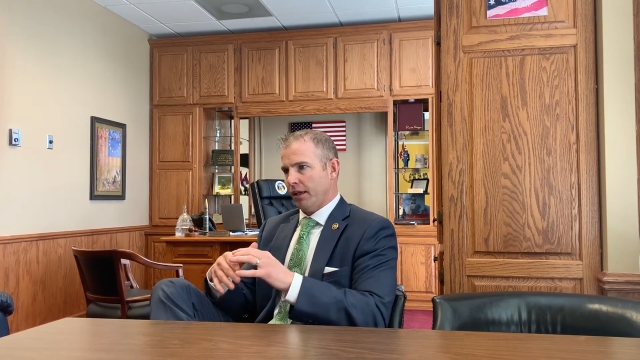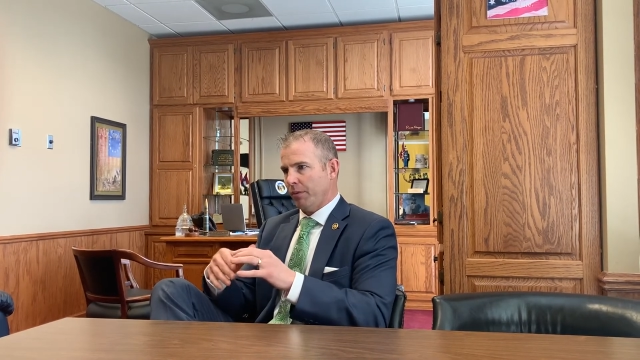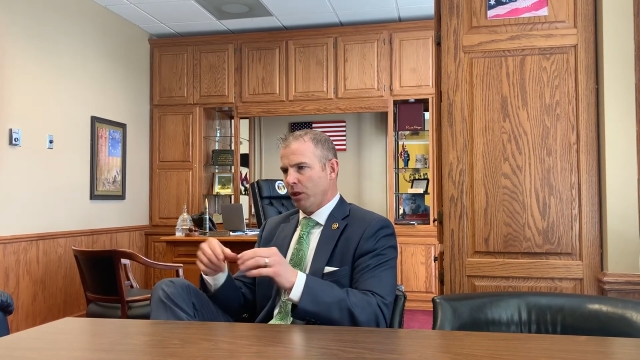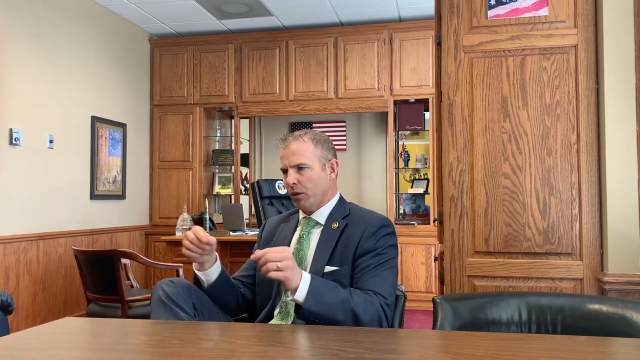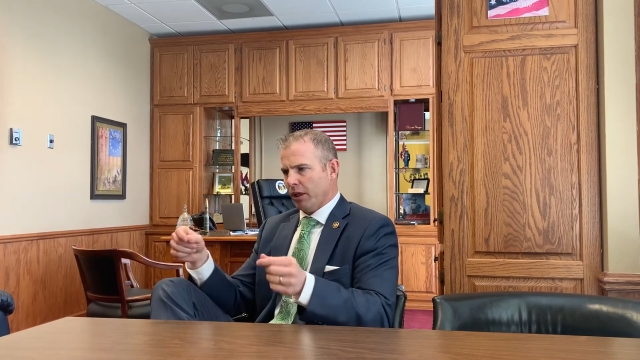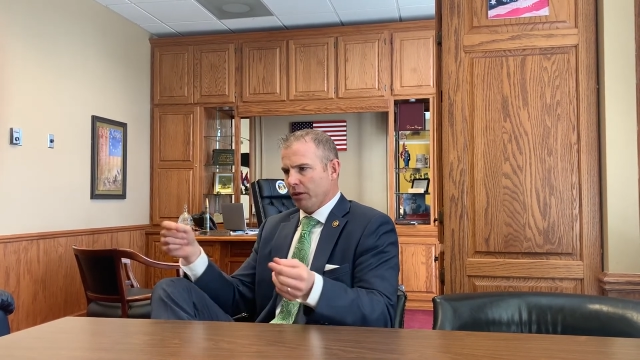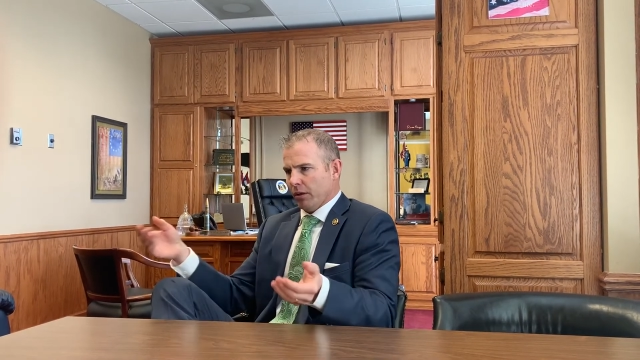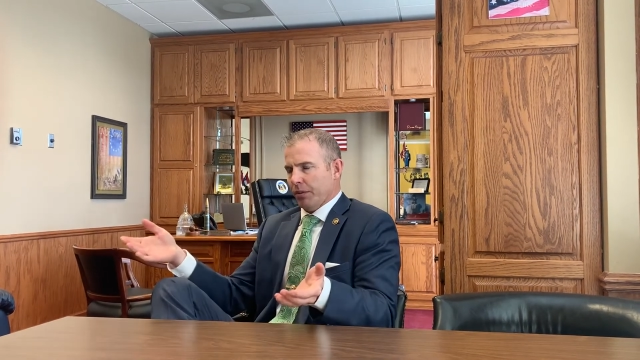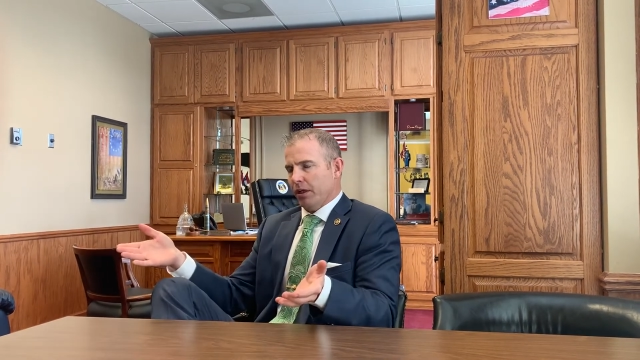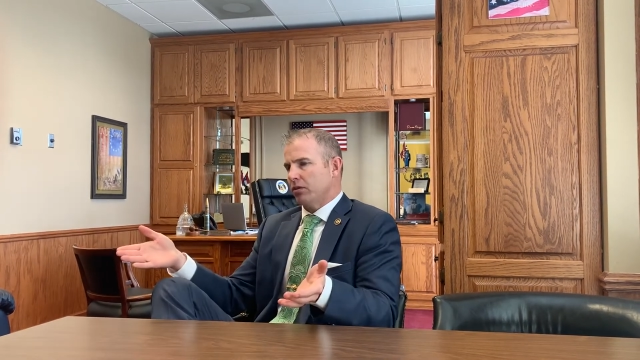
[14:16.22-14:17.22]
you could
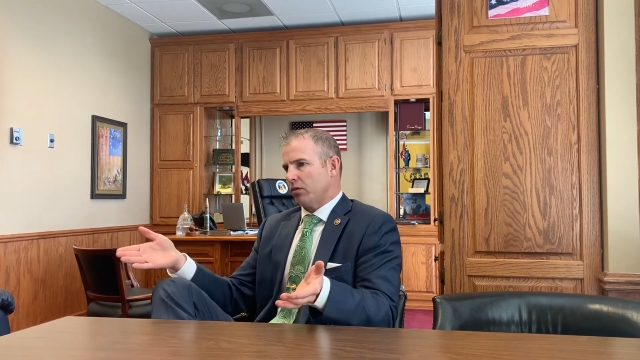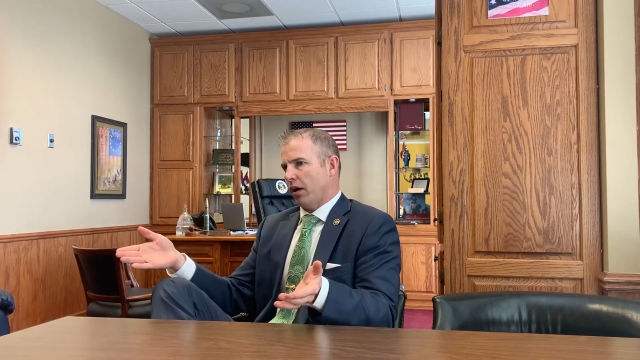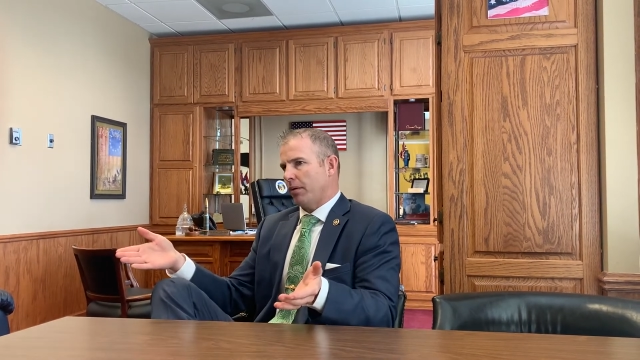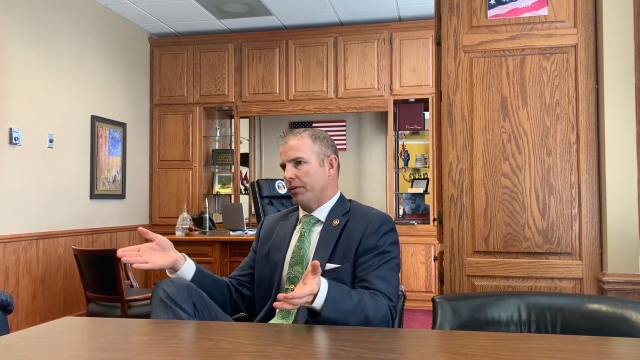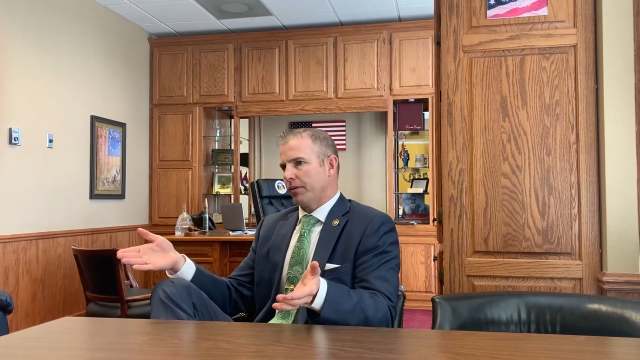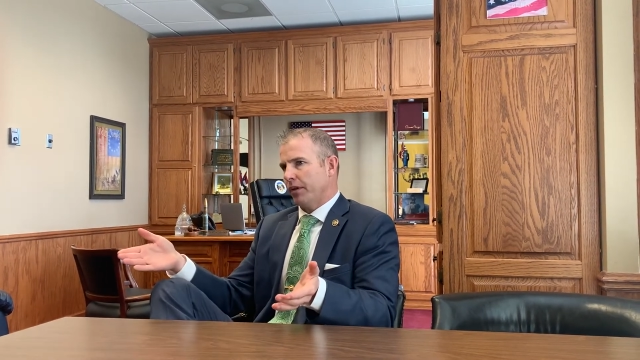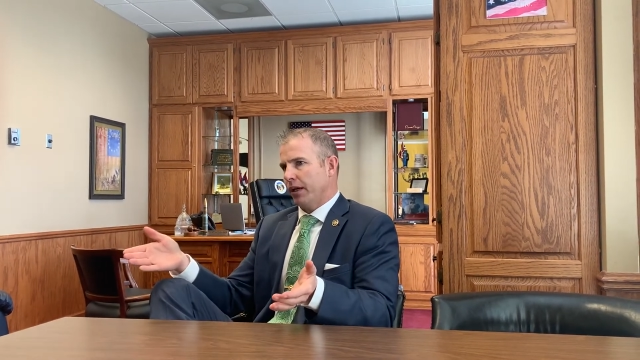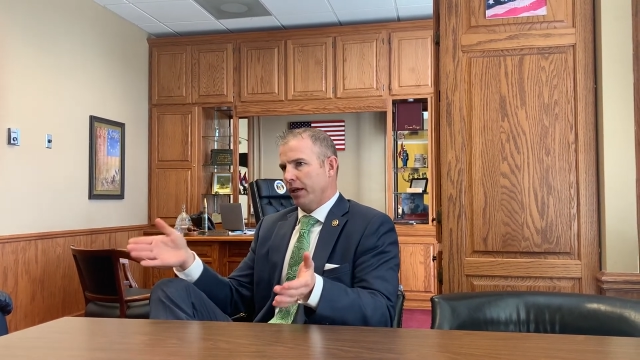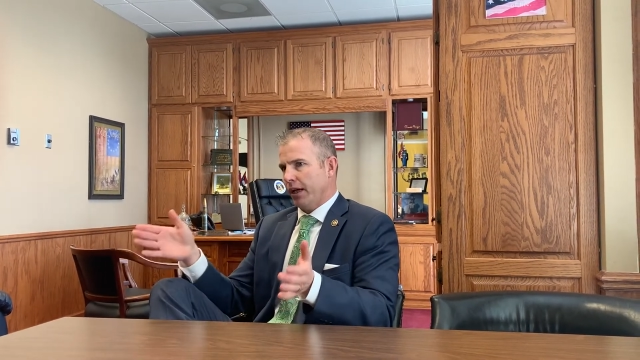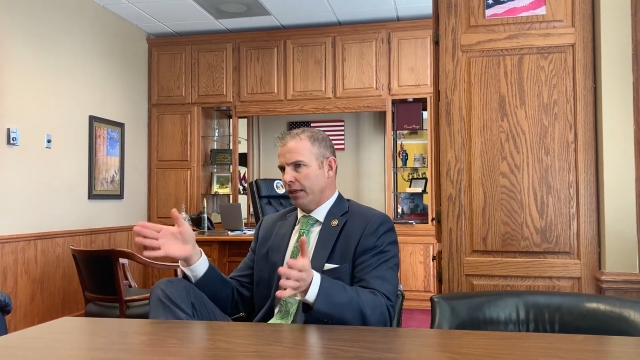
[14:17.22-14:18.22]
hear a pin drop
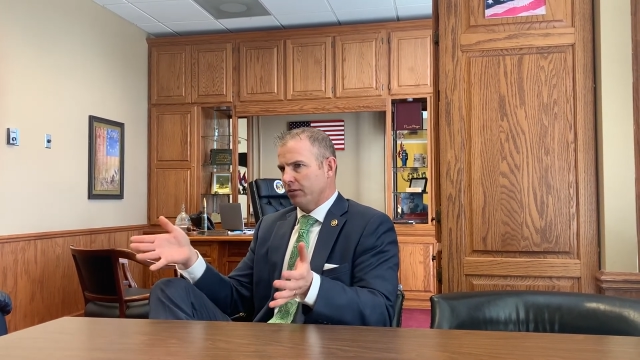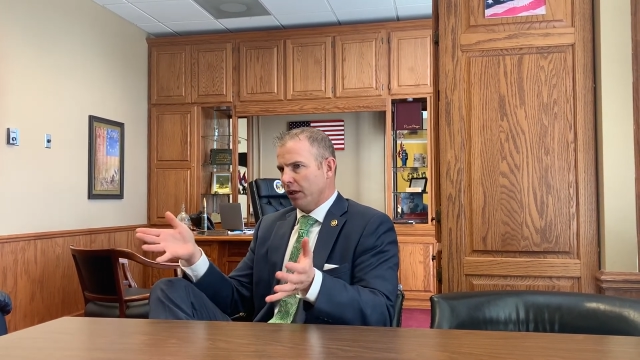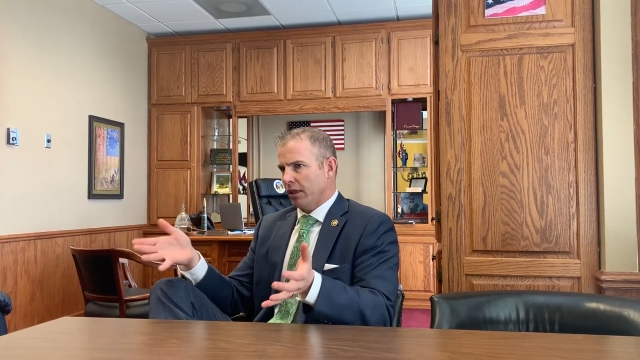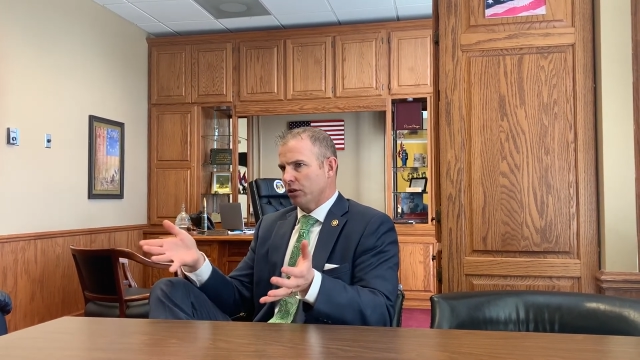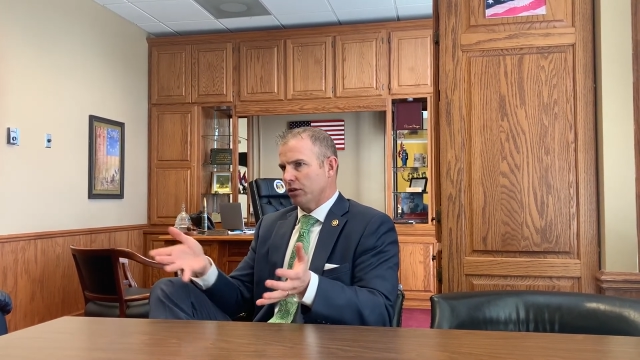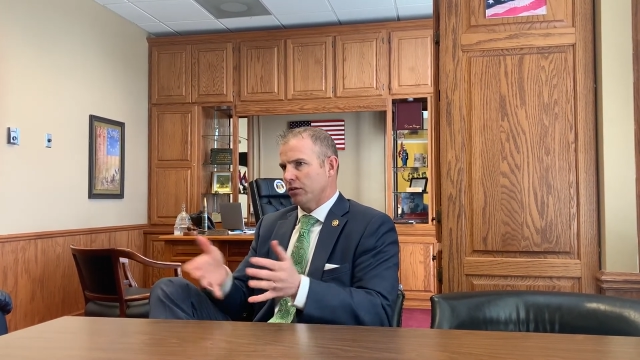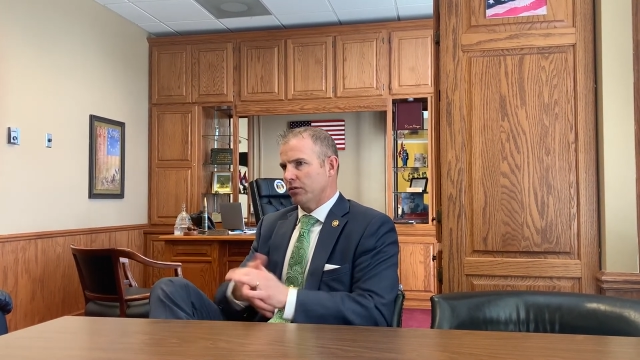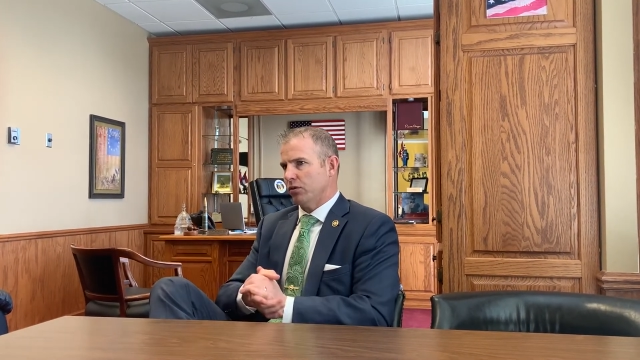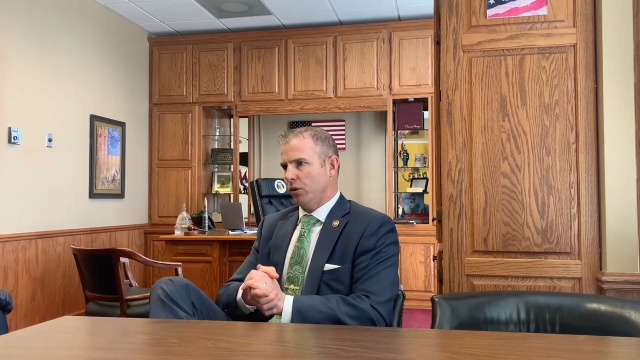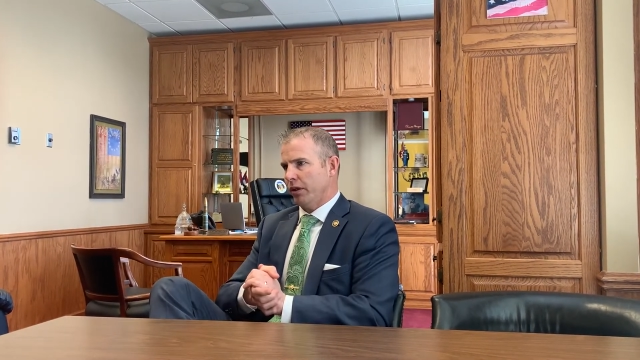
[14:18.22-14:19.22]
as
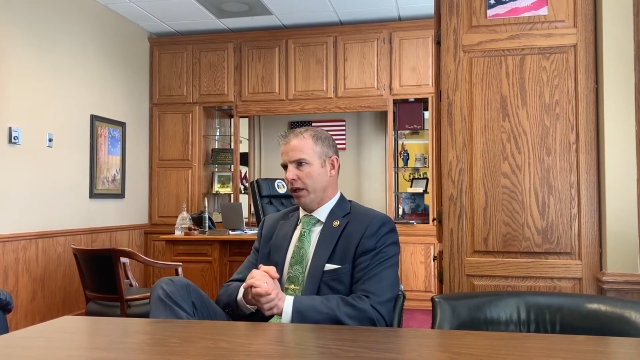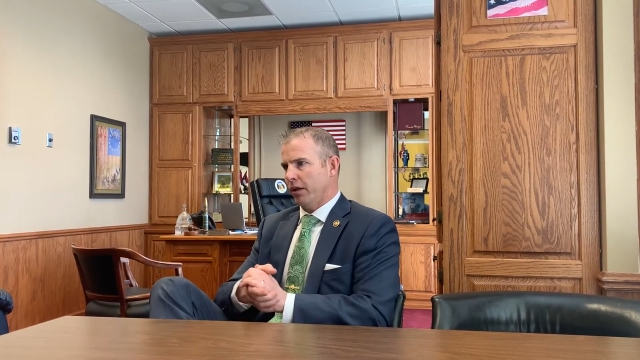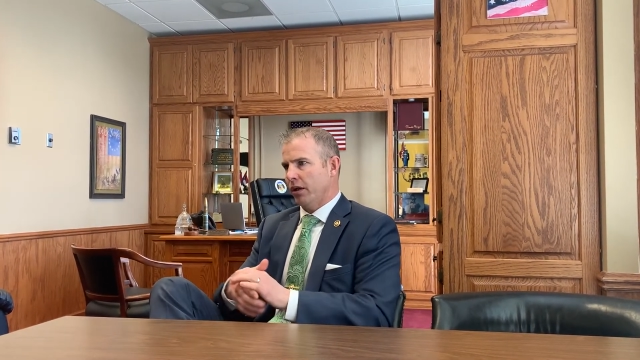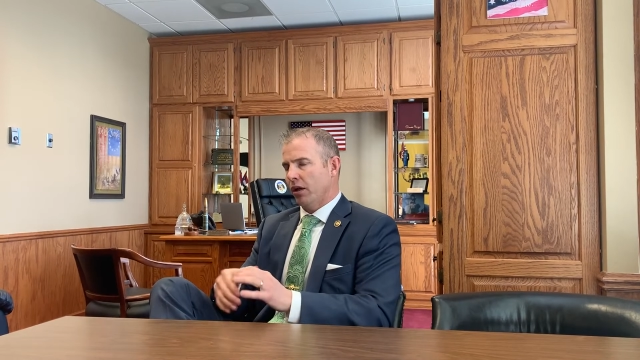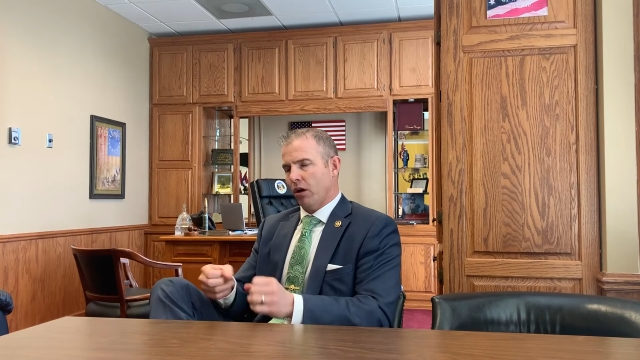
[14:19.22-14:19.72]
she's doing that.